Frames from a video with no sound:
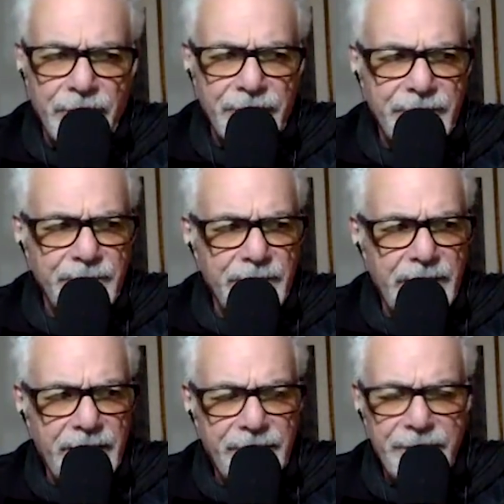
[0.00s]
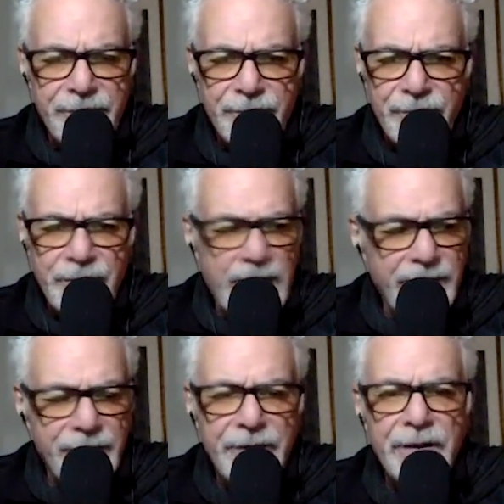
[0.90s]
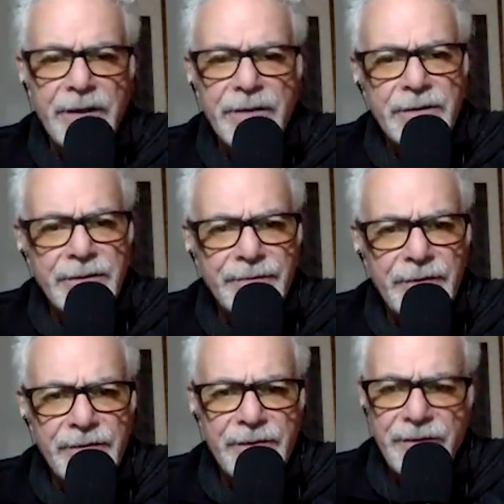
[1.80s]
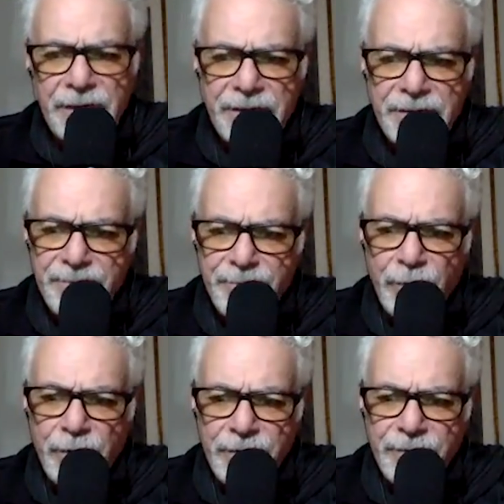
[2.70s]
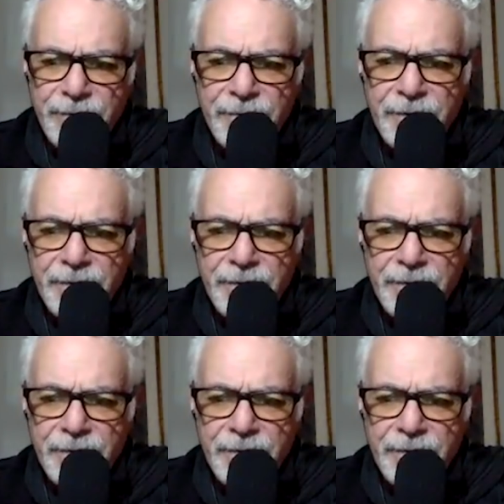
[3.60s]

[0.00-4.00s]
or the similarities, or how they're connected, because I think it's important.